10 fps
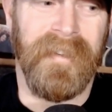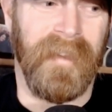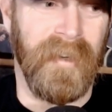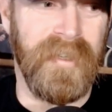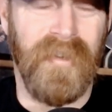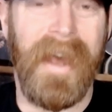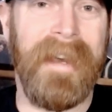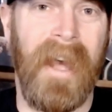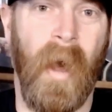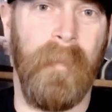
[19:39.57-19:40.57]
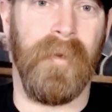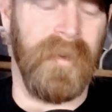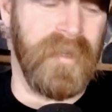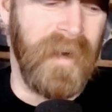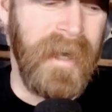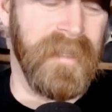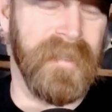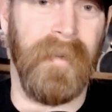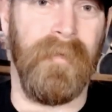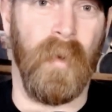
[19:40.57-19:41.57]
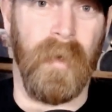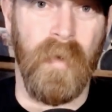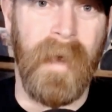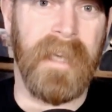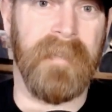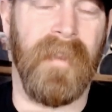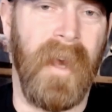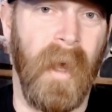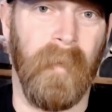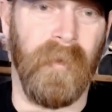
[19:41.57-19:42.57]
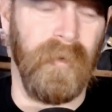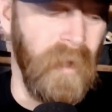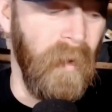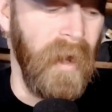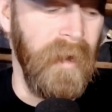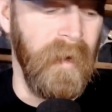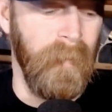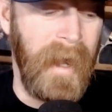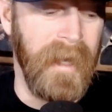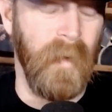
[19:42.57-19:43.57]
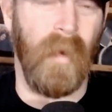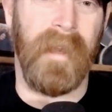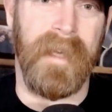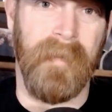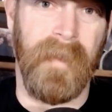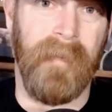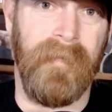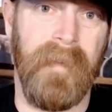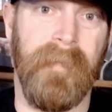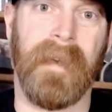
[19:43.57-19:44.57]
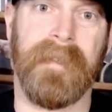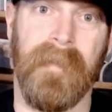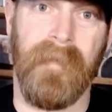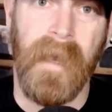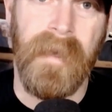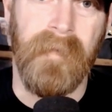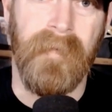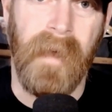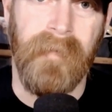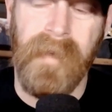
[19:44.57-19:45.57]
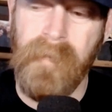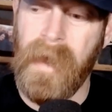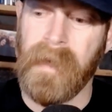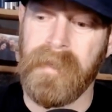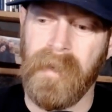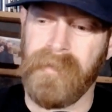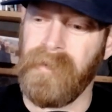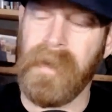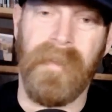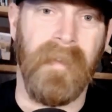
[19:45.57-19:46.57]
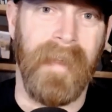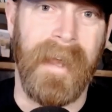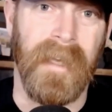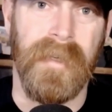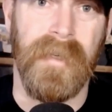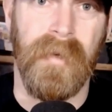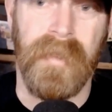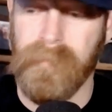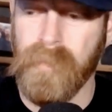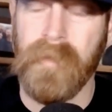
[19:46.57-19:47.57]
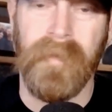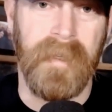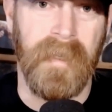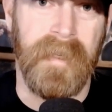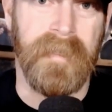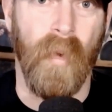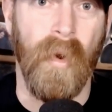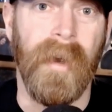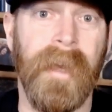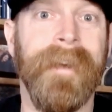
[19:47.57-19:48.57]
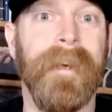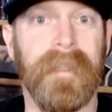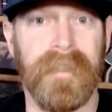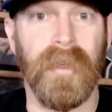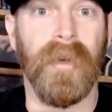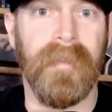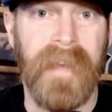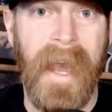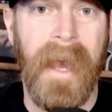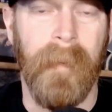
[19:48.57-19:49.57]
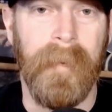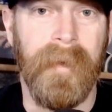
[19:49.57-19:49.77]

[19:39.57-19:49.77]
Like they're trying to help you, they're trying to serve you, and you asked for the help. So don't undermine it when they give you that feedback. Say, thank you for that feedback. Is there anything that I can do to move into this more assertive camp?